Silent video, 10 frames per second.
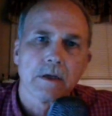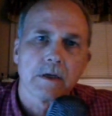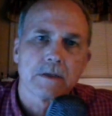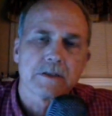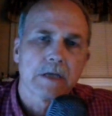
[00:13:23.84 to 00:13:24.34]

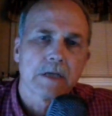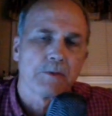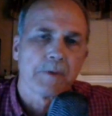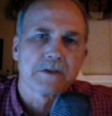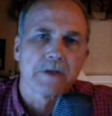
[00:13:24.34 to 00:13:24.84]
it's not
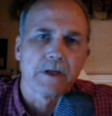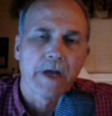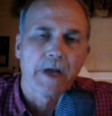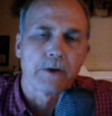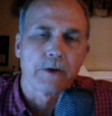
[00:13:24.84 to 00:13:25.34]
so much that you
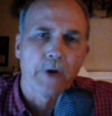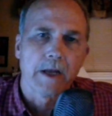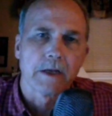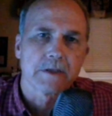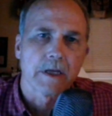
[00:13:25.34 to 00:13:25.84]
got it
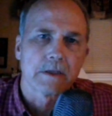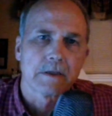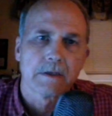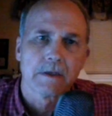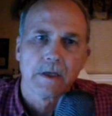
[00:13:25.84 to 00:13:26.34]
right, it's that
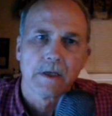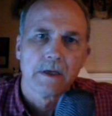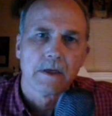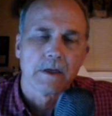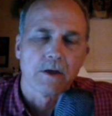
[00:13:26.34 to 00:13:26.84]

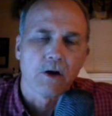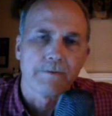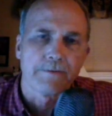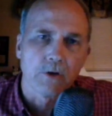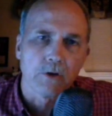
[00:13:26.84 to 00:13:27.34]
it all
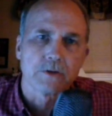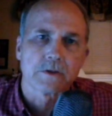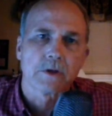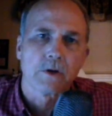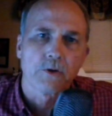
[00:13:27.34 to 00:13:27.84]

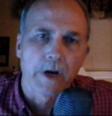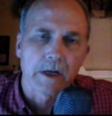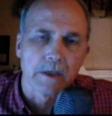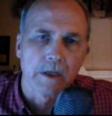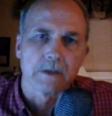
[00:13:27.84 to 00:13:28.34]
flows
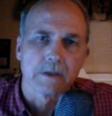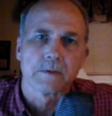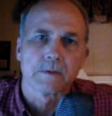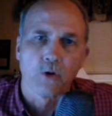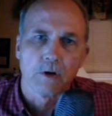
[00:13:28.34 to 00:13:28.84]
correctly, and
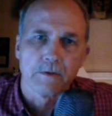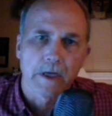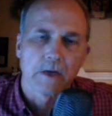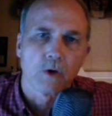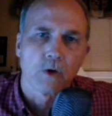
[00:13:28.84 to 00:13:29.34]
it's more
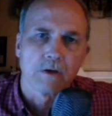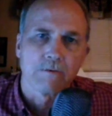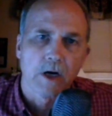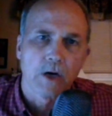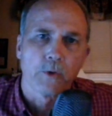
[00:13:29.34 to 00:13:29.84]
like a work of
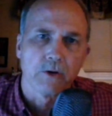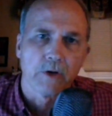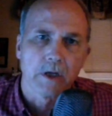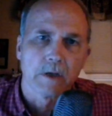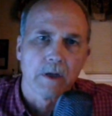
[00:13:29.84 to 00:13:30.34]
art when you
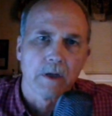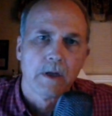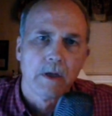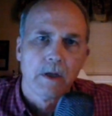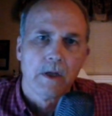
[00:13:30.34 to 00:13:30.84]
get it
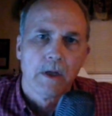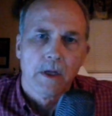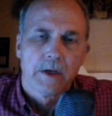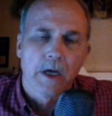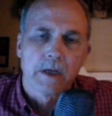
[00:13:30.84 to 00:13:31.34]

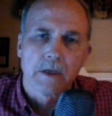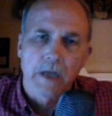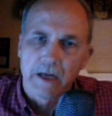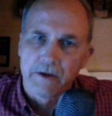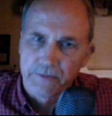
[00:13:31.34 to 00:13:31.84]
done
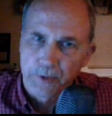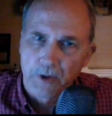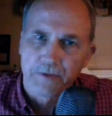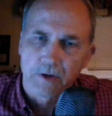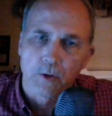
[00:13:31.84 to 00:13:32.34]
kind of
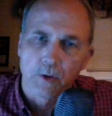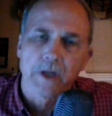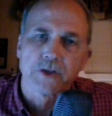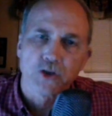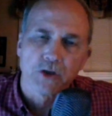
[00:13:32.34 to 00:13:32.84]
perfectly the
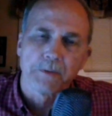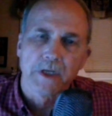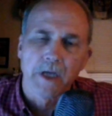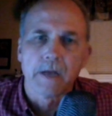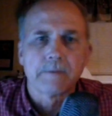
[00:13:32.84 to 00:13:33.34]
way it should be
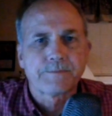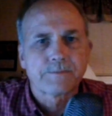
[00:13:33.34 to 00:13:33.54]
done.